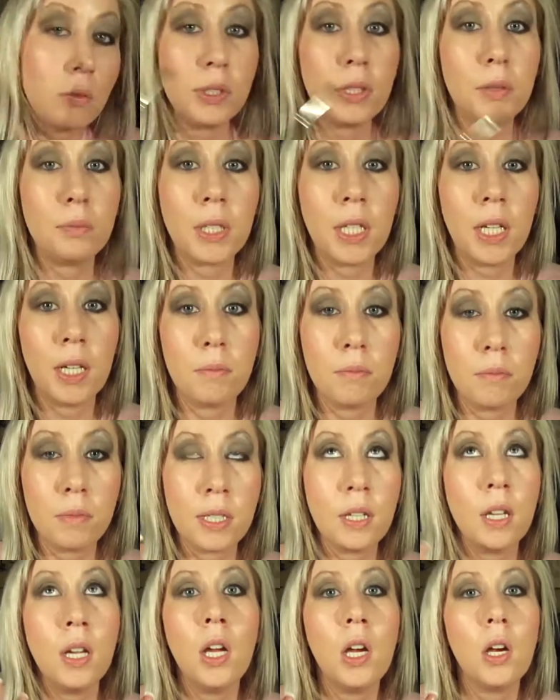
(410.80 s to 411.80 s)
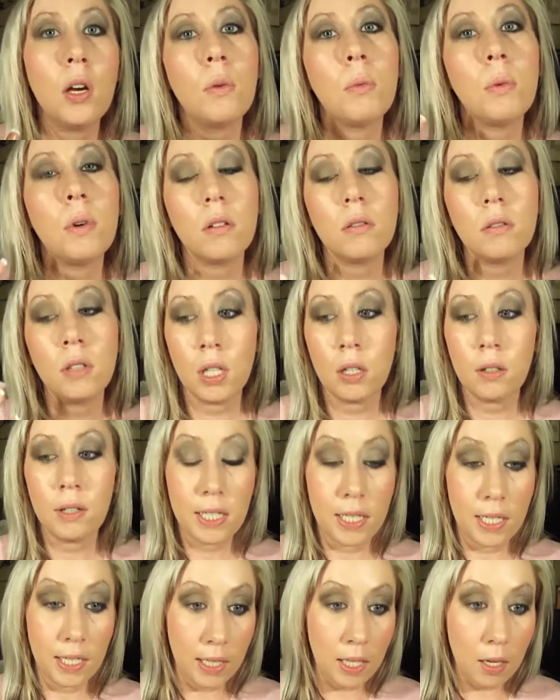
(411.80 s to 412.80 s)
sometimes, well, no, I
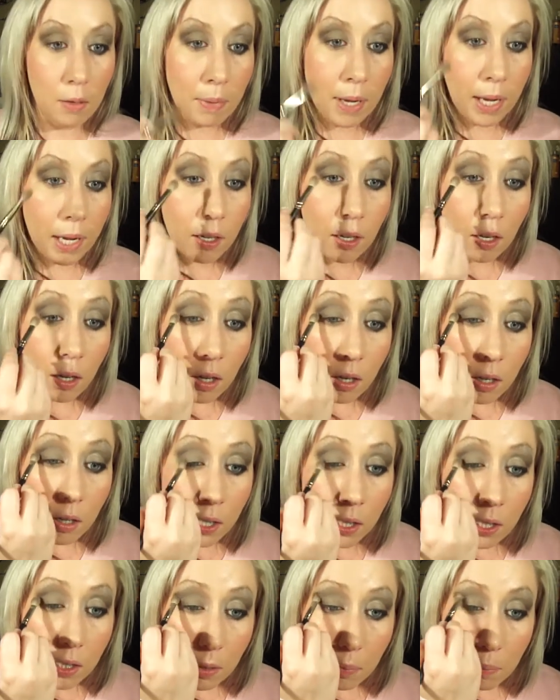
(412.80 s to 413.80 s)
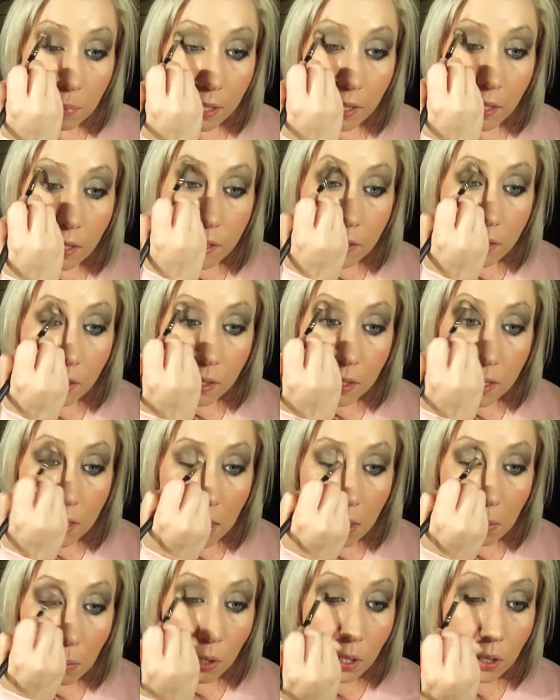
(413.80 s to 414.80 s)
take that back. It depends on
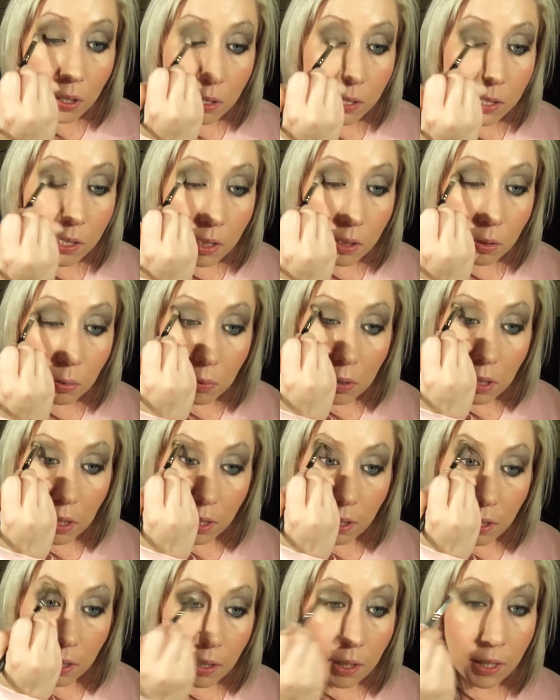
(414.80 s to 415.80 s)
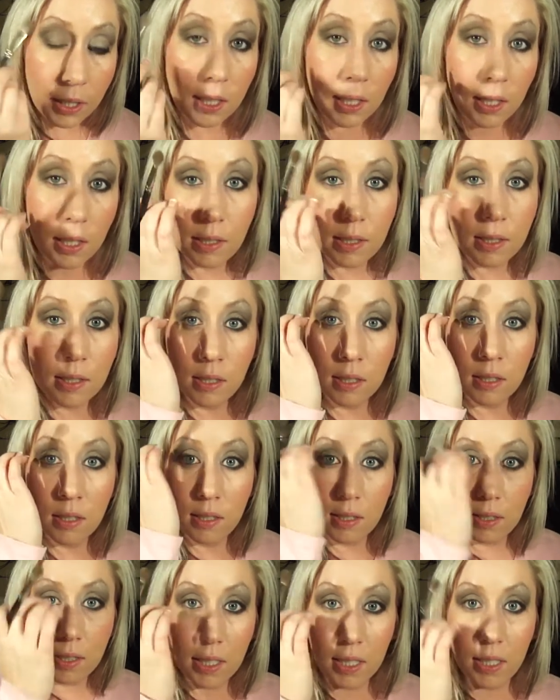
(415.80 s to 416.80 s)
some looks you want, I guess,
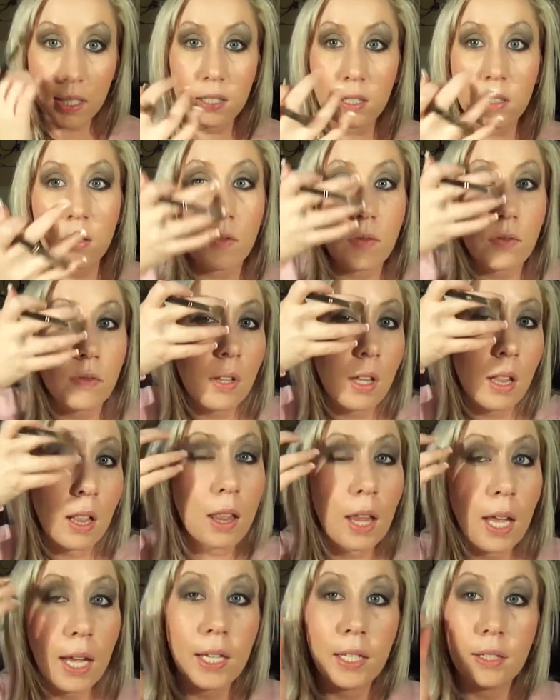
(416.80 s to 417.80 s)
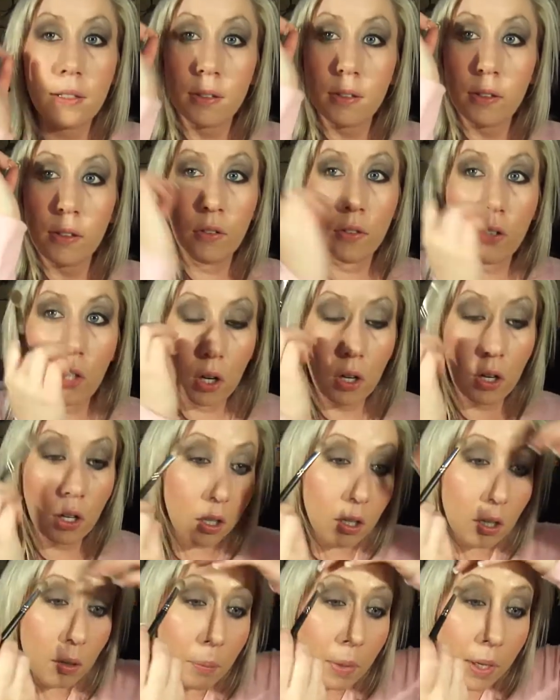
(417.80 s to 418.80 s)
distinctive light,
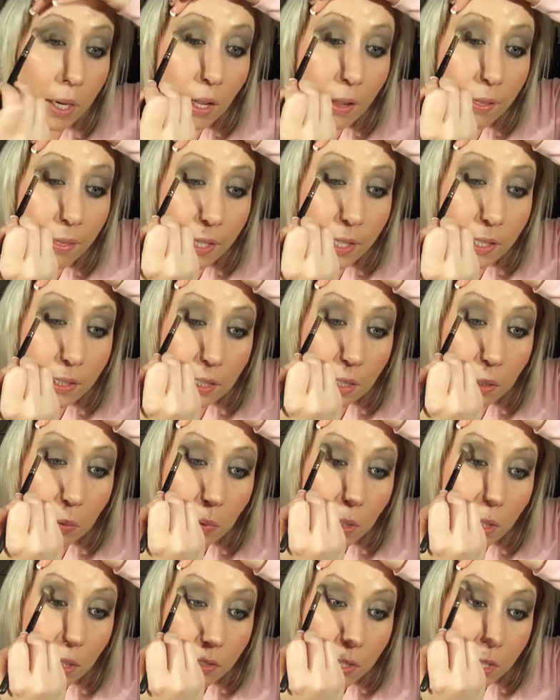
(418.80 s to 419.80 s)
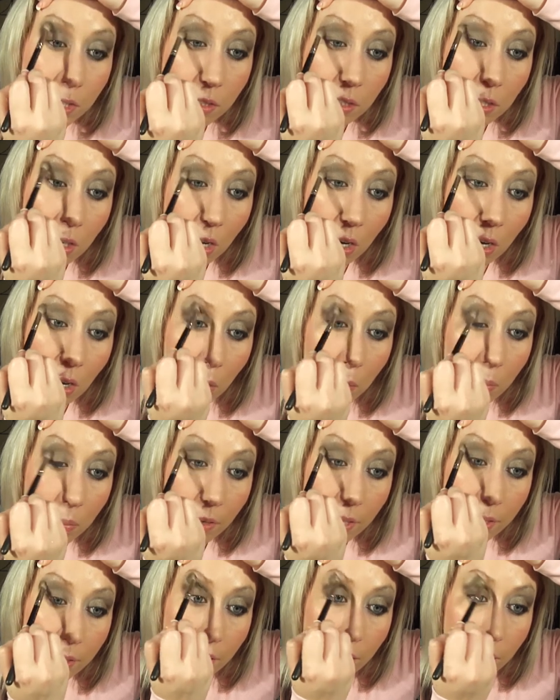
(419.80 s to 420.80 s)
dark, but on this I want just all
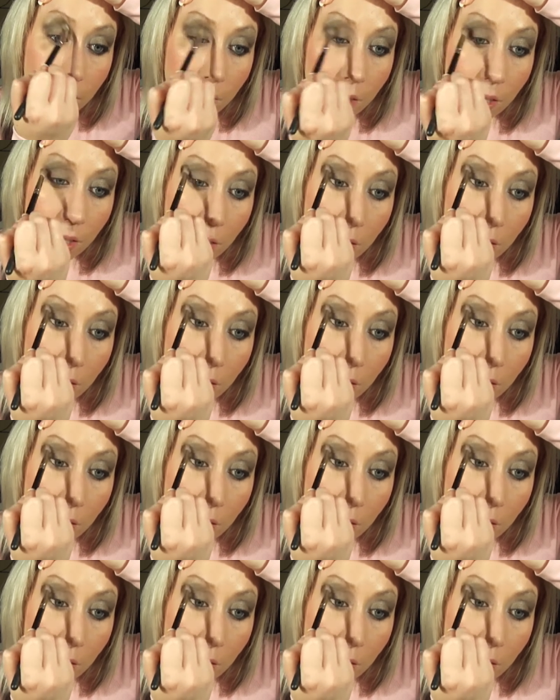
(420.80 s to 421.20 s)
blended.